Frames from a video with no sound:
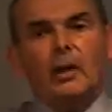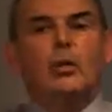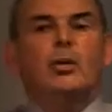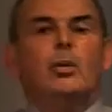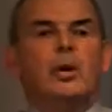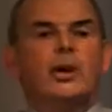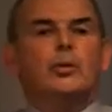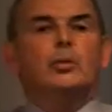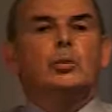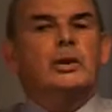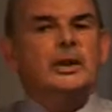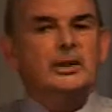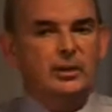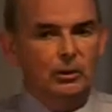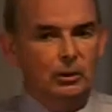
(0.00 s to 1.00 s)
what
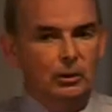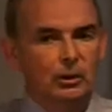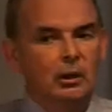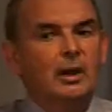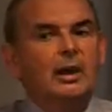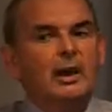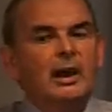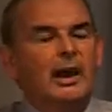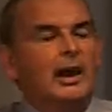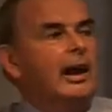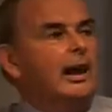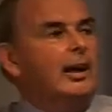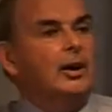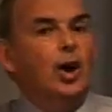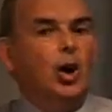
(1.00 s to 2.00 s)
we do
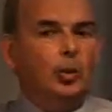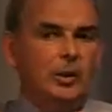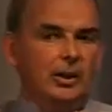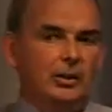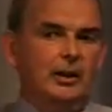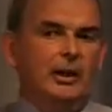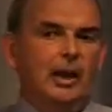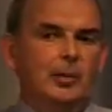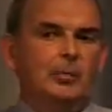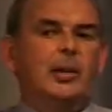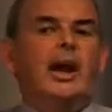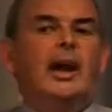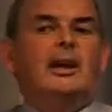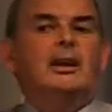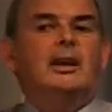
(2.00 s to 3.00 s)
and hoping to get
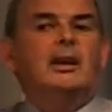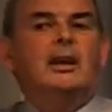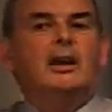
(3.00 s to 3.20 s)
back